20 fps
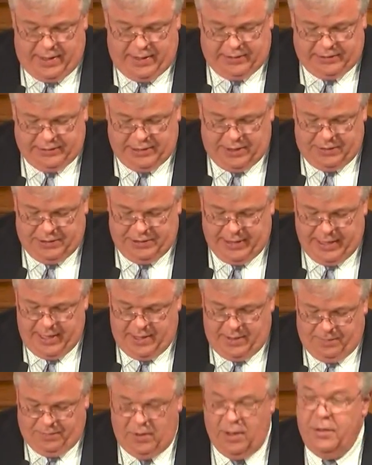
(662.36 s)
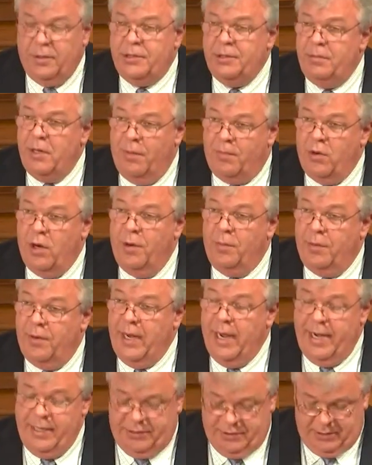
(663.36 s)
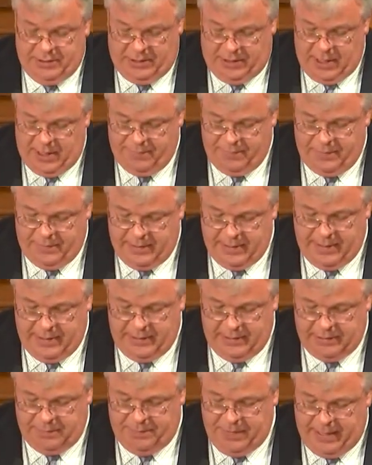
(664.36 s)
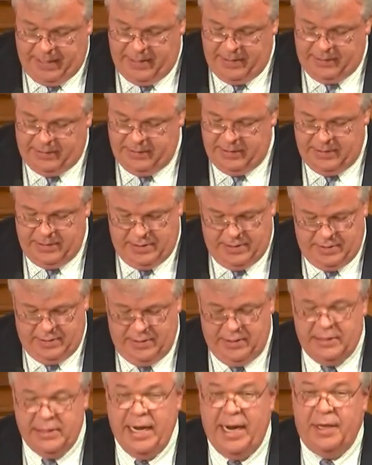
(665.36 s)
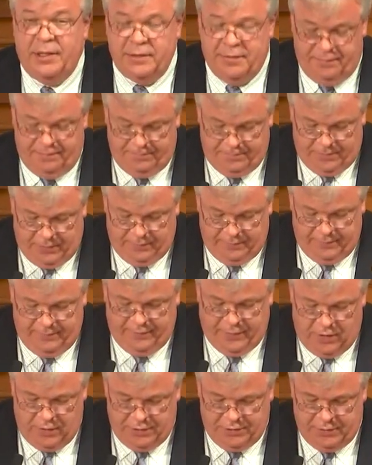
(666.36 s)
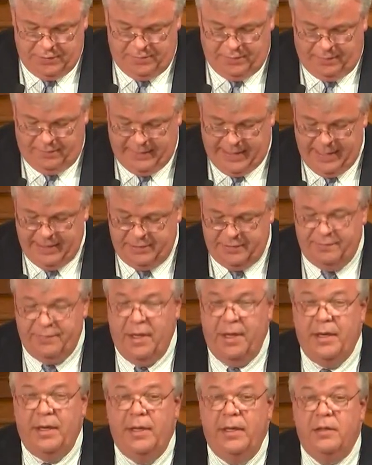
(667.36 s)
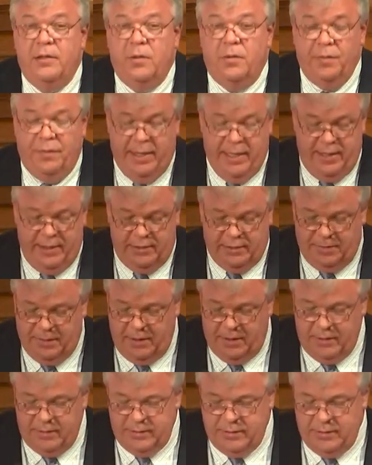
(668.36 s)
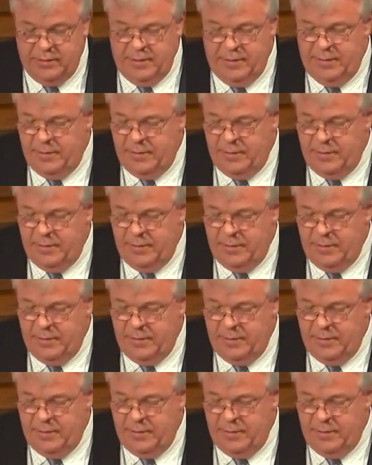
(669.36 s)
an associated appropriation to cover that expense. This House version provides funding toward that expense.